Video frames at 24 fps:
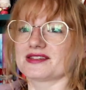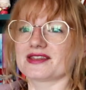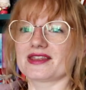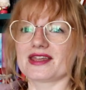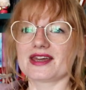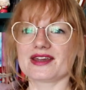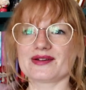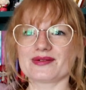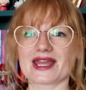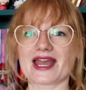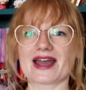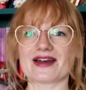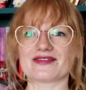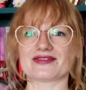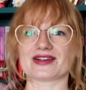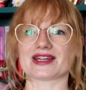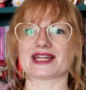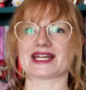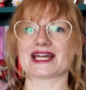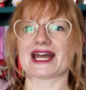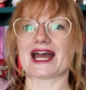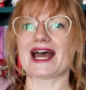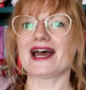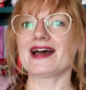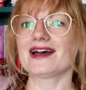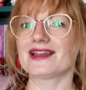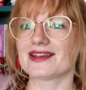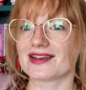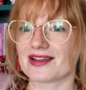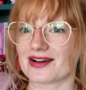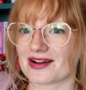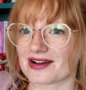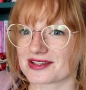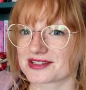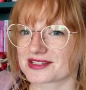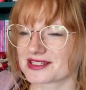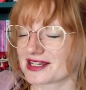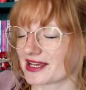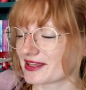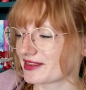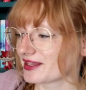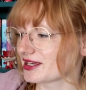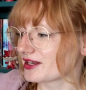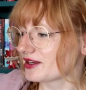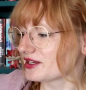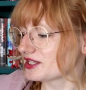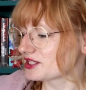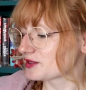So there we have it at last. I
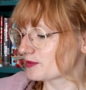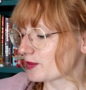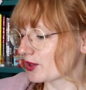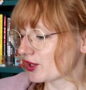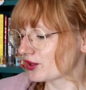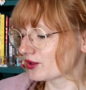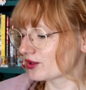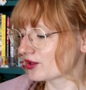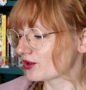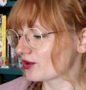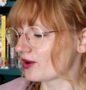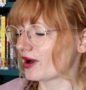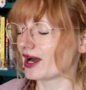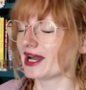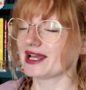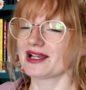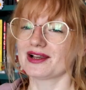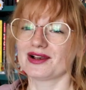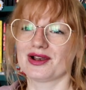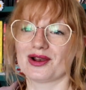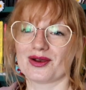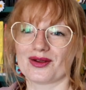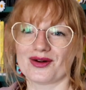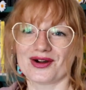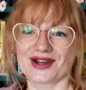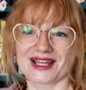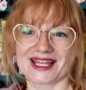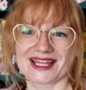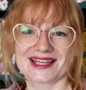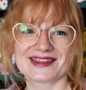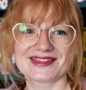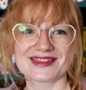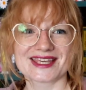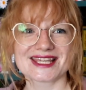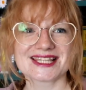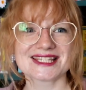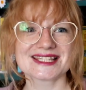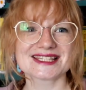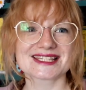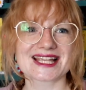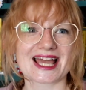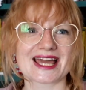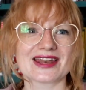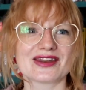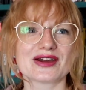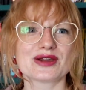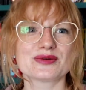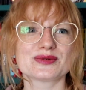think I spoke quite a lot in this,
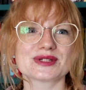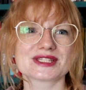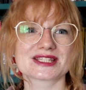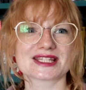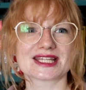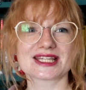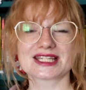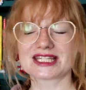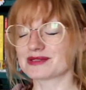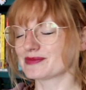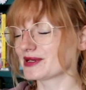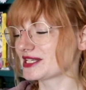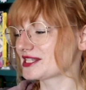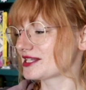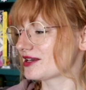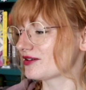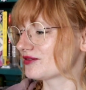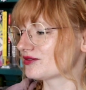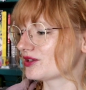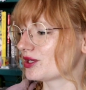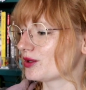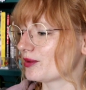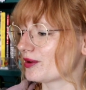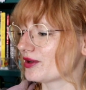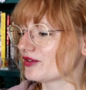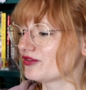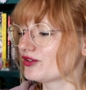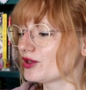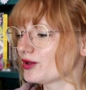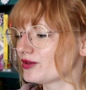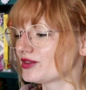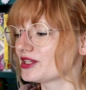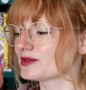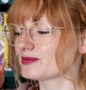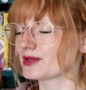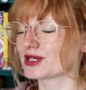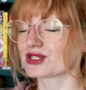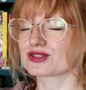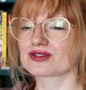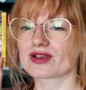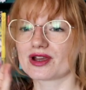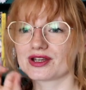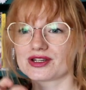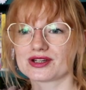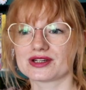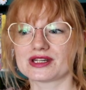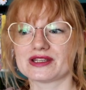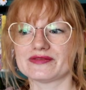and I was thinking to myself, you know what, a few of these books
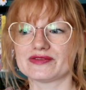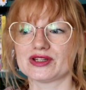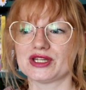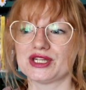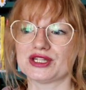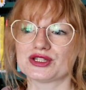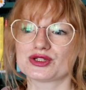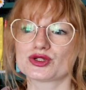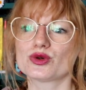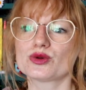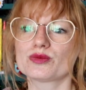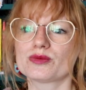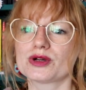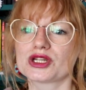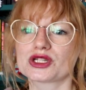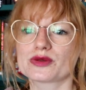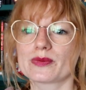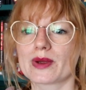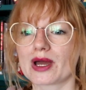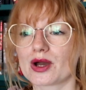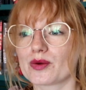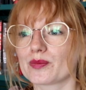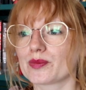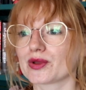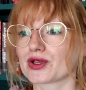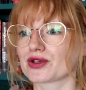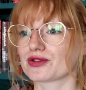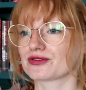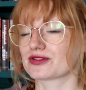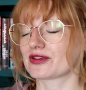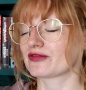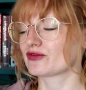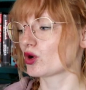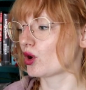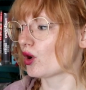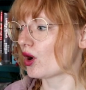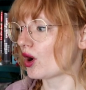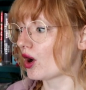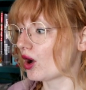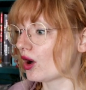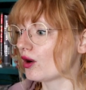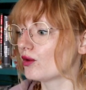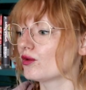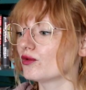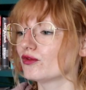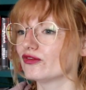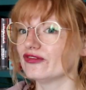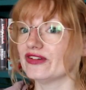I don't even need to talk much about because I've got
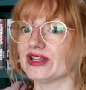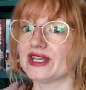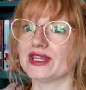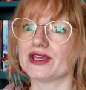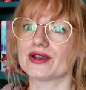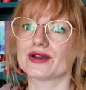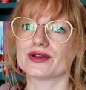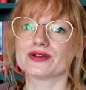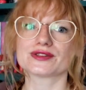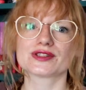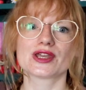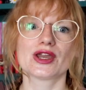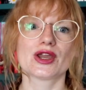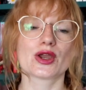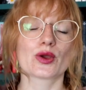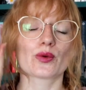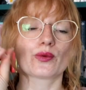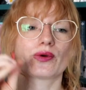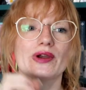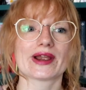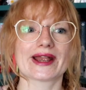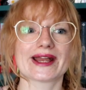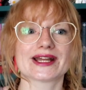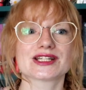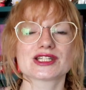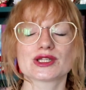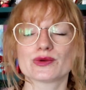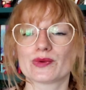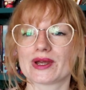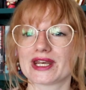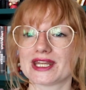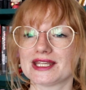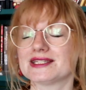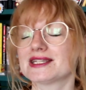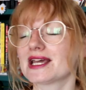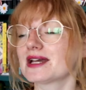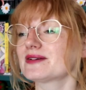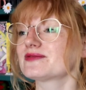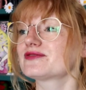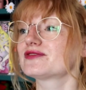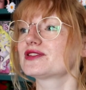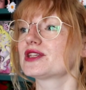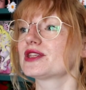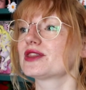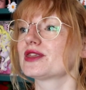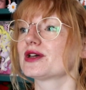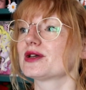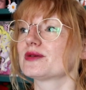whole videos where I actually went in
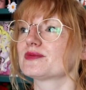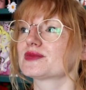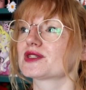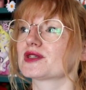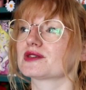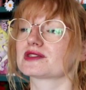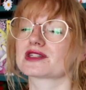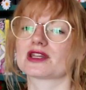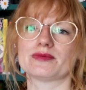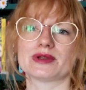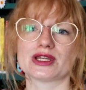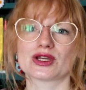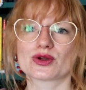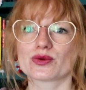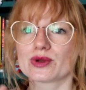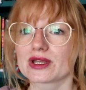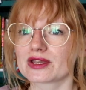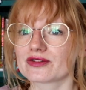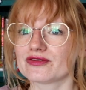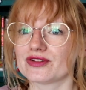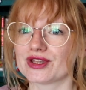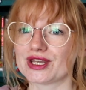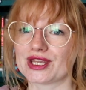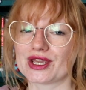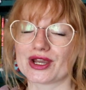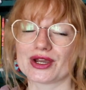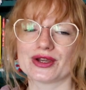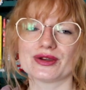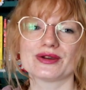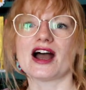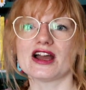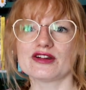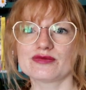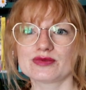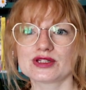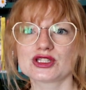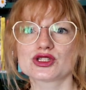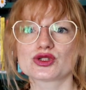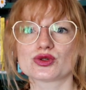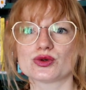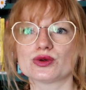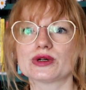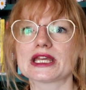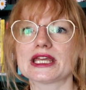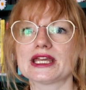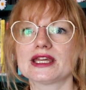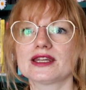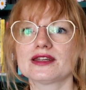depth to them, so it's going to be a quick video. I've been
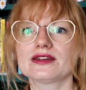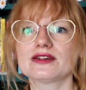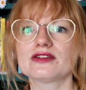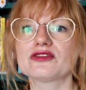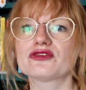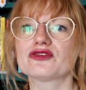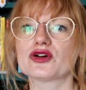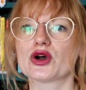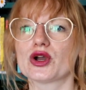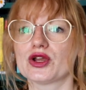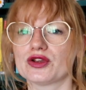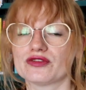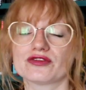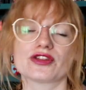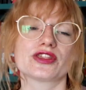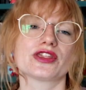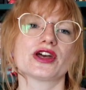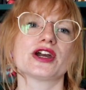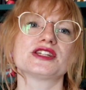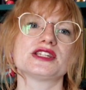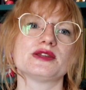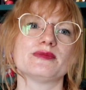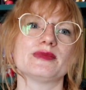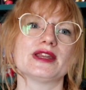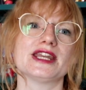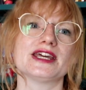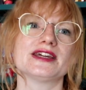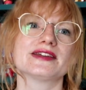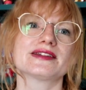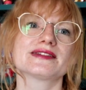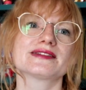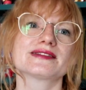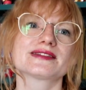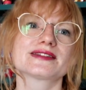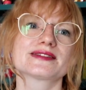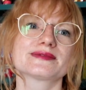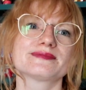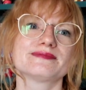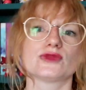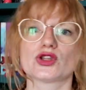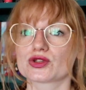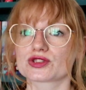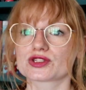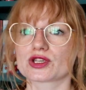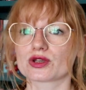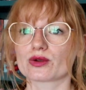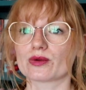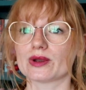talking for over 30 minutes.
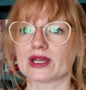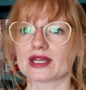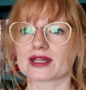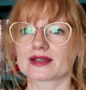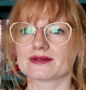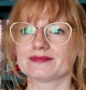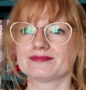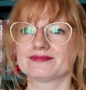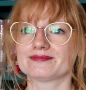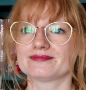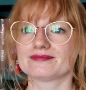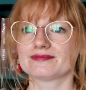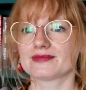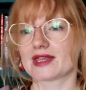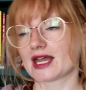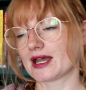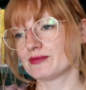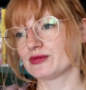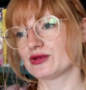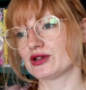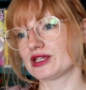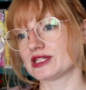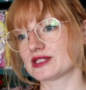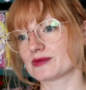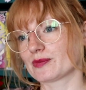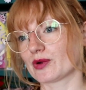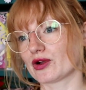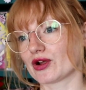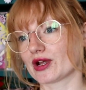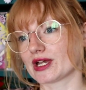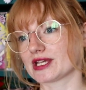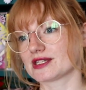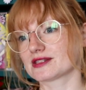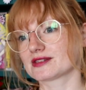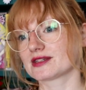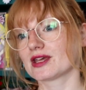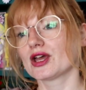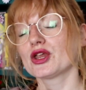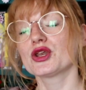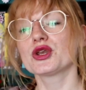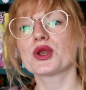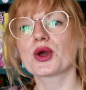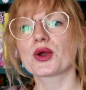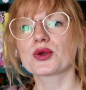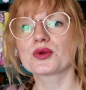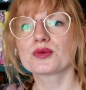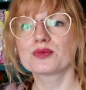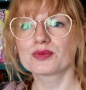Not so quick. Am we surprised?
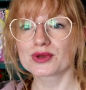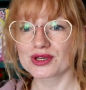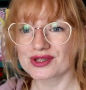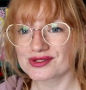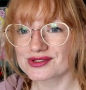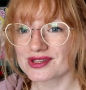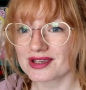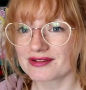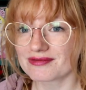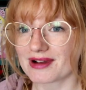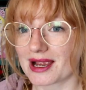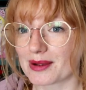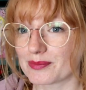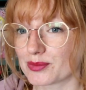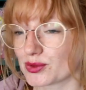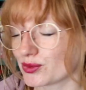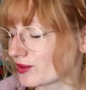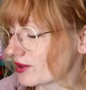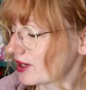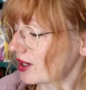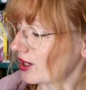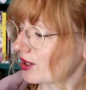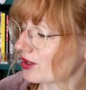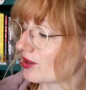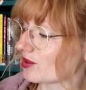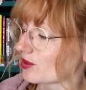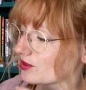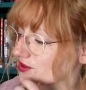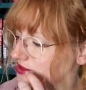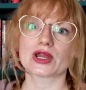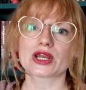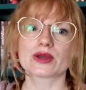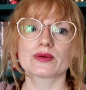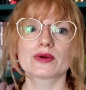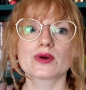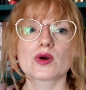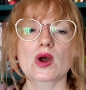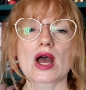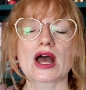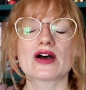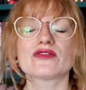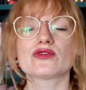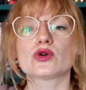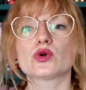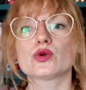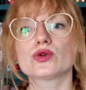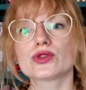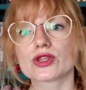No, because I ramble a lot. But I will
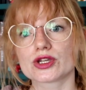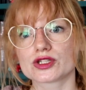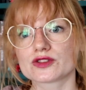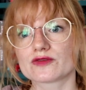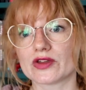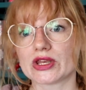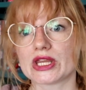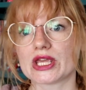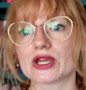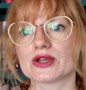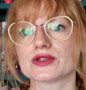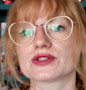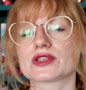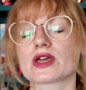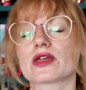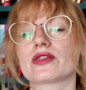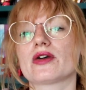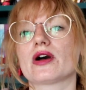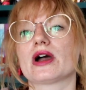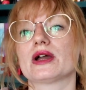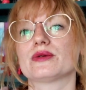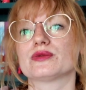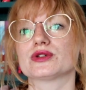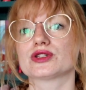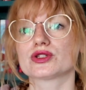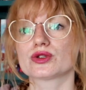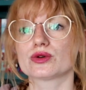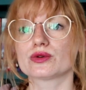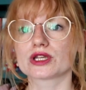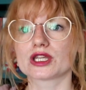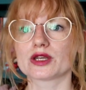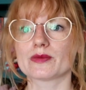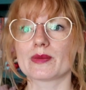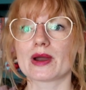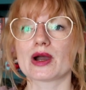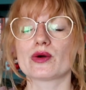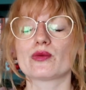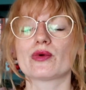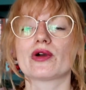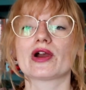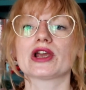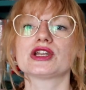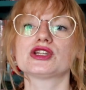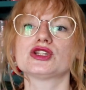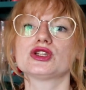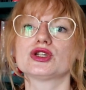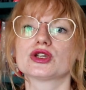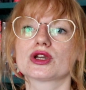have all those videos that I was talking about where
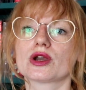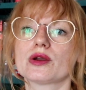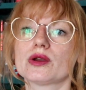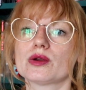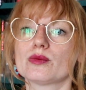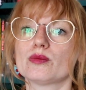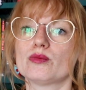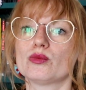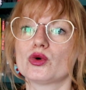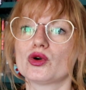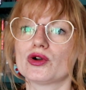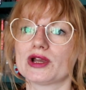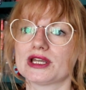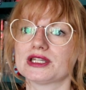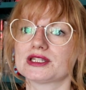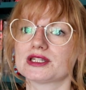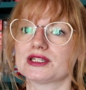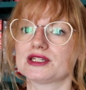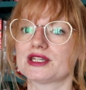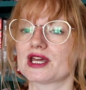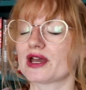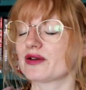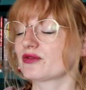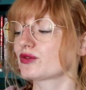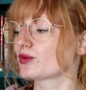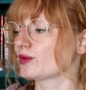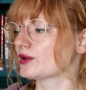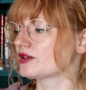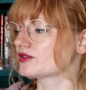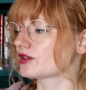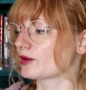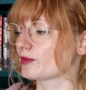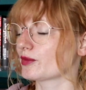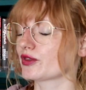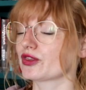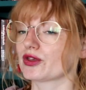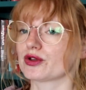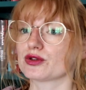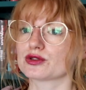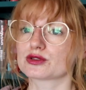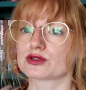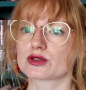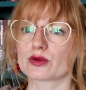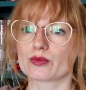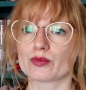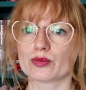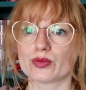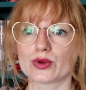I do go more into depth with some of
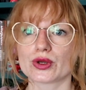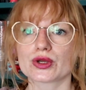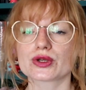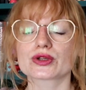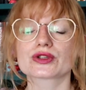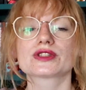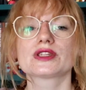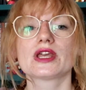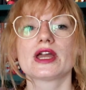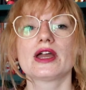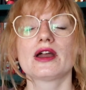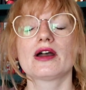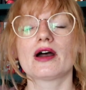those books.